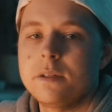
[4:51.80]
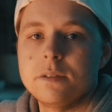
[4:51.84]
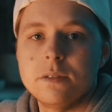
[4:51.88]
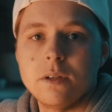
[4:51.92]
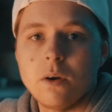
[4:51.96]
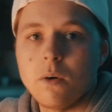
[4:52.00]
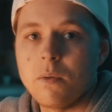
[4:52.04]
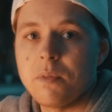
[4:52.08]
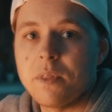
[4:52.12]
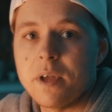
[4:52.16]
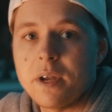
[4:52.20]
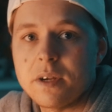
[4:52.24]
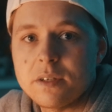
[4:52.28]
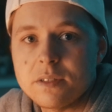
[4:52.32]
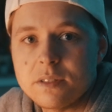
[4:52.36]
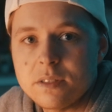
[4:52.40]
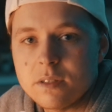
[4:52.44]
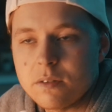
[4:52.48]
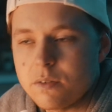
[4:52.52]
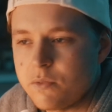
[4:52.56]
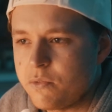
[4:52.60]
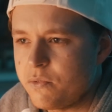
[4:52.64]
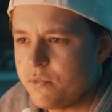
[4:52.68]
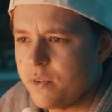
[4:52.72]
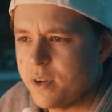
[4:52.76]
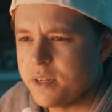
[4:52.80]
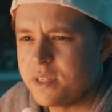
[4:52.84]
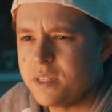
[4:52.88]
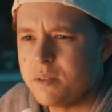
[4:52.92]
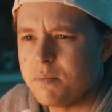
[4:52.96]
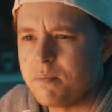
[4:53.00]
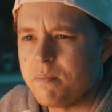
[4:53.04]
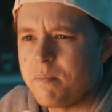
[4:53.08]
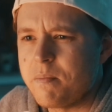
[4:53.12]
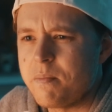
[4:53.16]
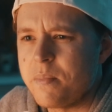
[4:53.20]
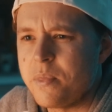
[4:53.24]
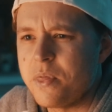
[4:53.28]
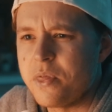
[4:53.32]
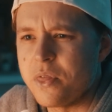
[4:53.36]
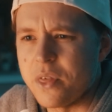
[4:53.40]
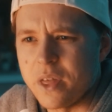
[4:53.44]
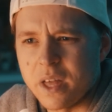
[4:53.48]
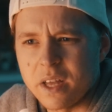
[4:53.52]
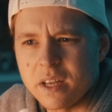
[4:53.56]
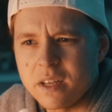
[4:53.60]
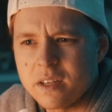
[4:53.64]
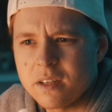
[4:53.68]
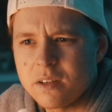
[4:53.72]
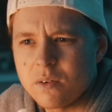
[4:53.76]
now there's a funny
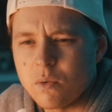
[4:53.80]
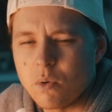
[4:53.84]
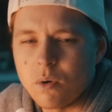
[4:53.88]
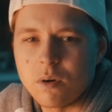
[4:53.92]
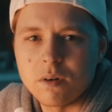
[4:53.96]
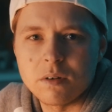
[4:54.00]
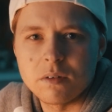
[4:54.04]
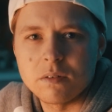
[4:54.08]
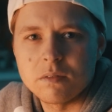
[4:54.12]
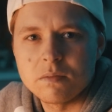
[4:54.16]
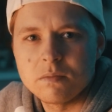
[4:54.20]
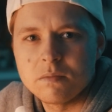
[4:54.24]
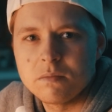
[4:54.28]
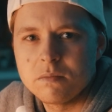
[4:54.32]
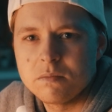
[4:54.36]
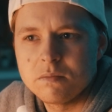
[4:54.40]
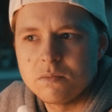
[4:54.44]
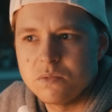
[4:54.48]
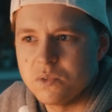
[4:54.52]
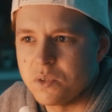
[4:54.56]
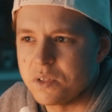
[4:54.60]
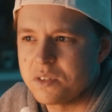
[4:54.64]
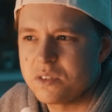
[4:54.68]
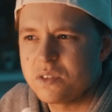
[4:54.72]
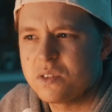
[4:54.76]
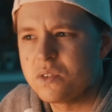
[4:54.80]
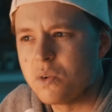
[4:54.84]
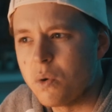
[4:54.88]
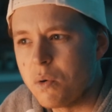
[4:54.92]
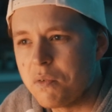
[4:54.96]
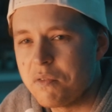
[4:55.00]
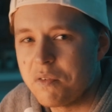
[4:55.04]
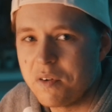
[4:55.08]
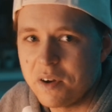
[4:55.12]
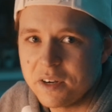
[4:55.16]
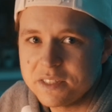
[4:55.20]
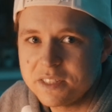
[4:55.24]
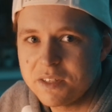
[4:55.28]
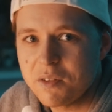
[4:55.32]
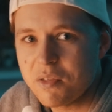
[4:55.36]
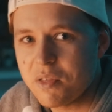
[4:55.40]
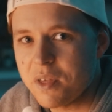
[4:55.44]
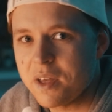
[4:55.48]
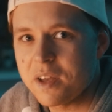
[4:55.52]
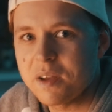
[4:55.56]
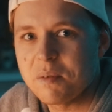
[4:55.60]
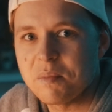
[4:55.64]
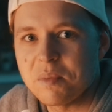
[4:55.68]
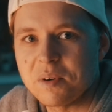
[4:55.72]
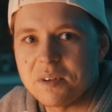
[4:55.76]
thing, or not so funny
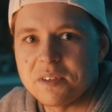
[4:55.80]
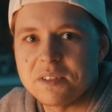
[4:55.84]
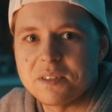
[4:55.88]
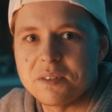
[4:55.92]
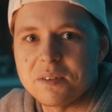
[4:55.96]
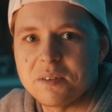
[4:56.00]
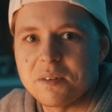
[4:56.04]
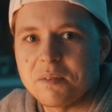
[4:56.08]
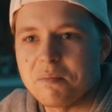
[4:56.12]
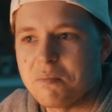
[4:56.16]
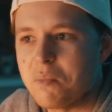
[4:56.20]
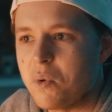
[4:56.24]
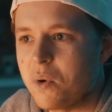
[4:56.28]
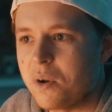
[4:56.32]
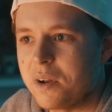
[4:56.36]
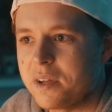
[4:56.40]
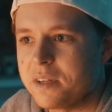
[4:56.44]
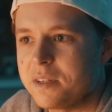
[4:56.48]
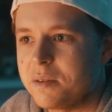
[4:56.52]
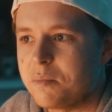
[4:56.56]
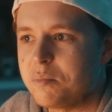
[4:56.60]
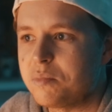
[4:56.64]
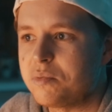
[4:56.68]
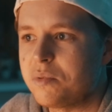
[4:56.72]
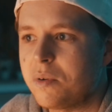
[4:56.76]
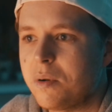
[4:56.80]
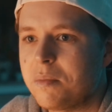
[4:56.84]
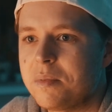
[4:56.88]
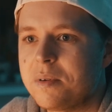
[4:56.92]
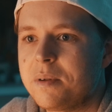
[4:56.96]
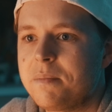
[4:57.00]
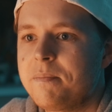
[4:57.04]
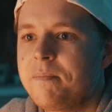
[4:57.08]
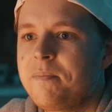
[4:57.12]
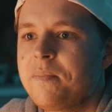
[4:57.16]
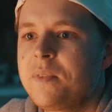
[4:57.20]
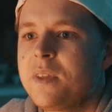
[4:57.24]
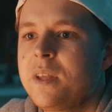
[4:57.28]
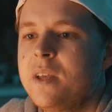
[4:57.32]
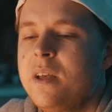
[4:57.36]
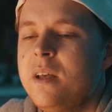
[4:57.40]
thing, but more like a problem.